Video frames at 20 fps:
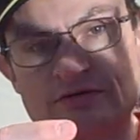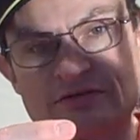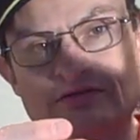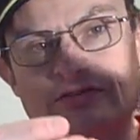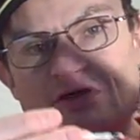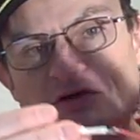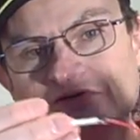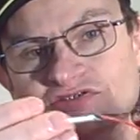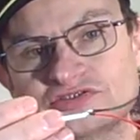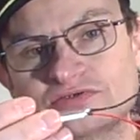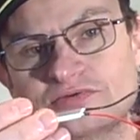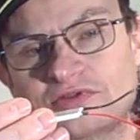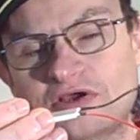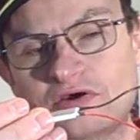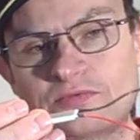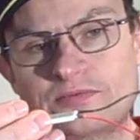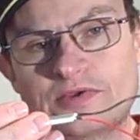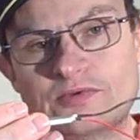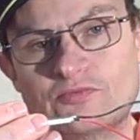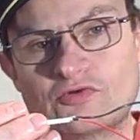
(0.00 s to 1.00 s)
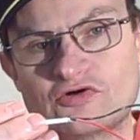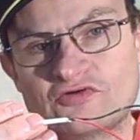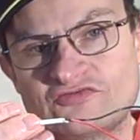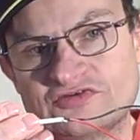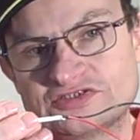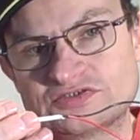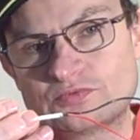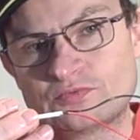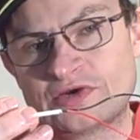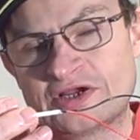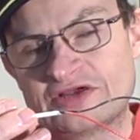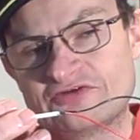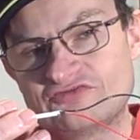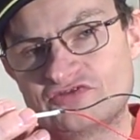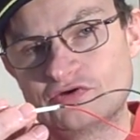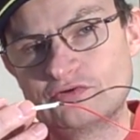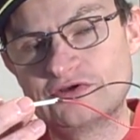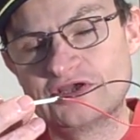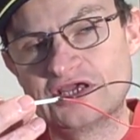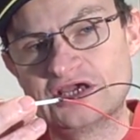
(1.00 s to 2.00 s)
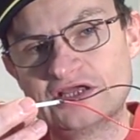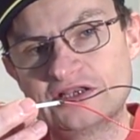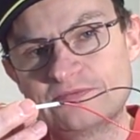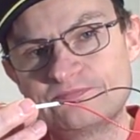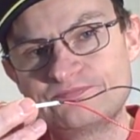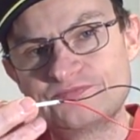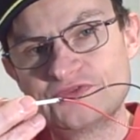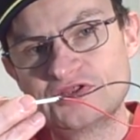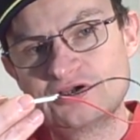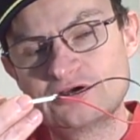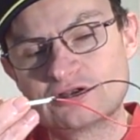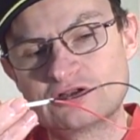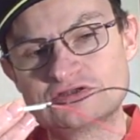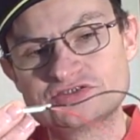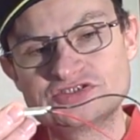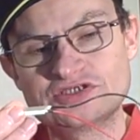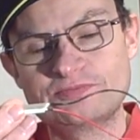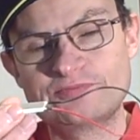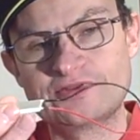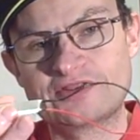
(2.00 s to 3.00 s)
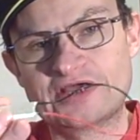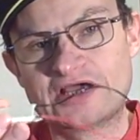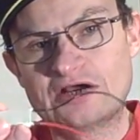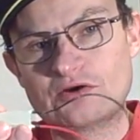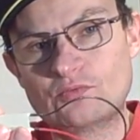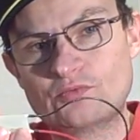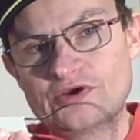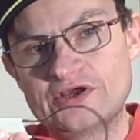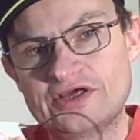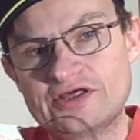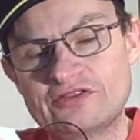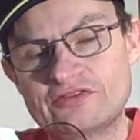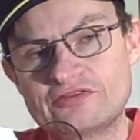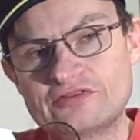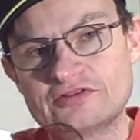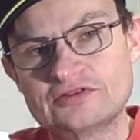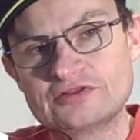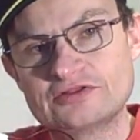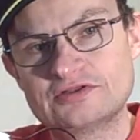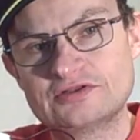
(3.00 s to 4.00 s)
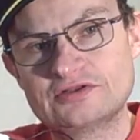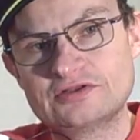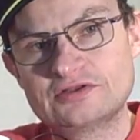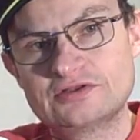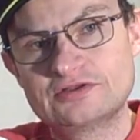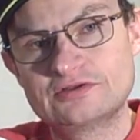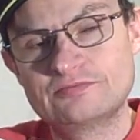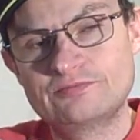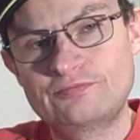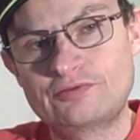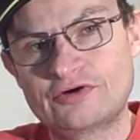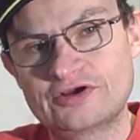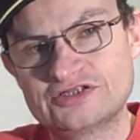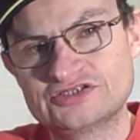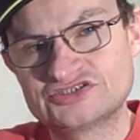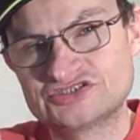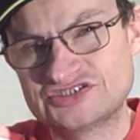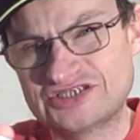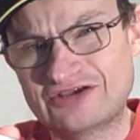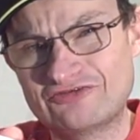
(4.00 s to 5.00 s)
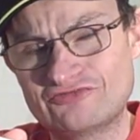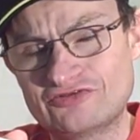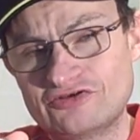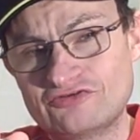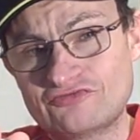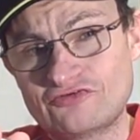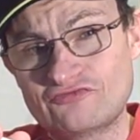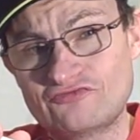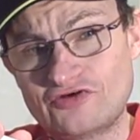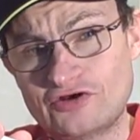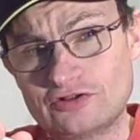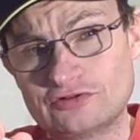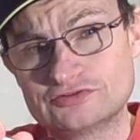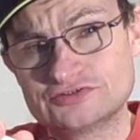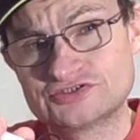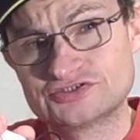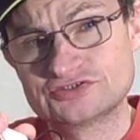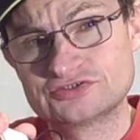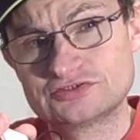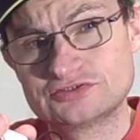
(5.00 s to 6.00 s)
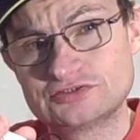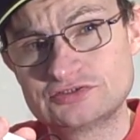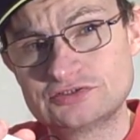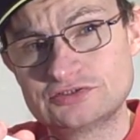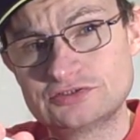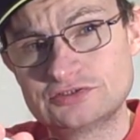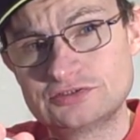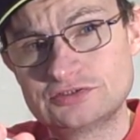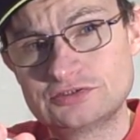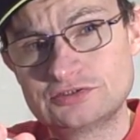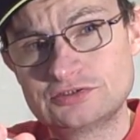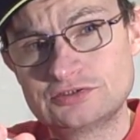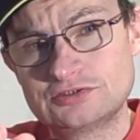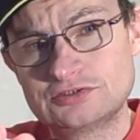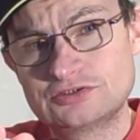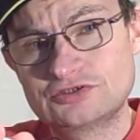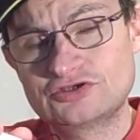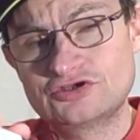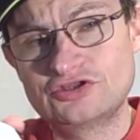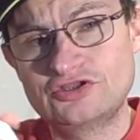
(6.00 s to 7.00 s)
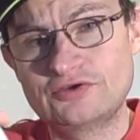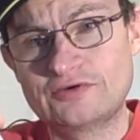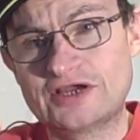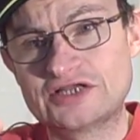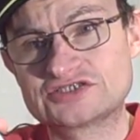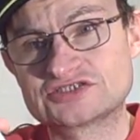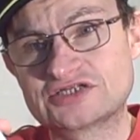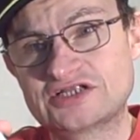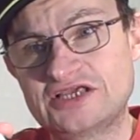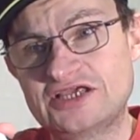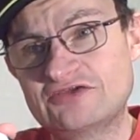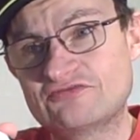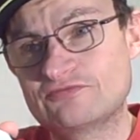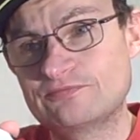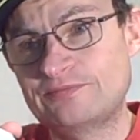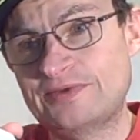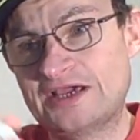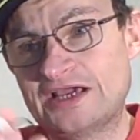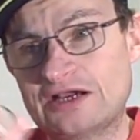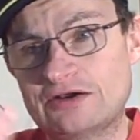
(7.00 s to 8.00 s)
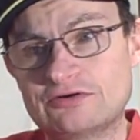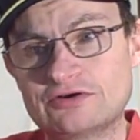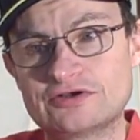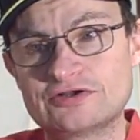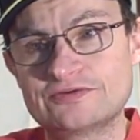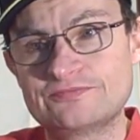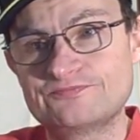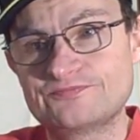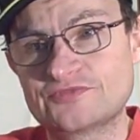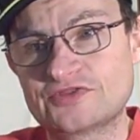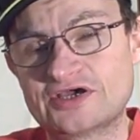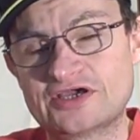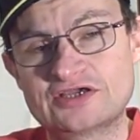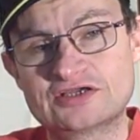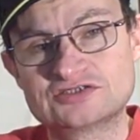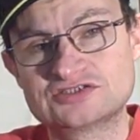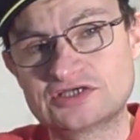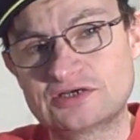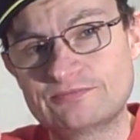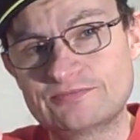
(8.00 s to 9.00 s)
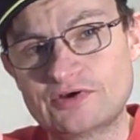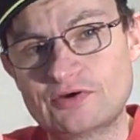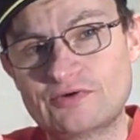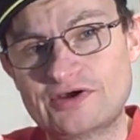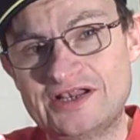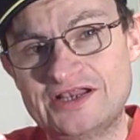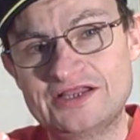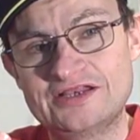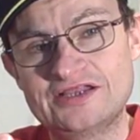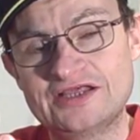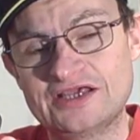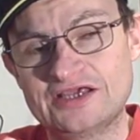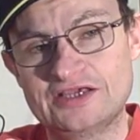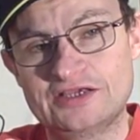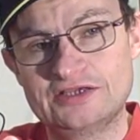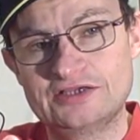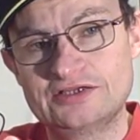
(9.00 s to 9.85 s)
there will be a more efficient way of doing it. And on top of that, with 0.7 of a volt, could you actually even power like a jumbo LED?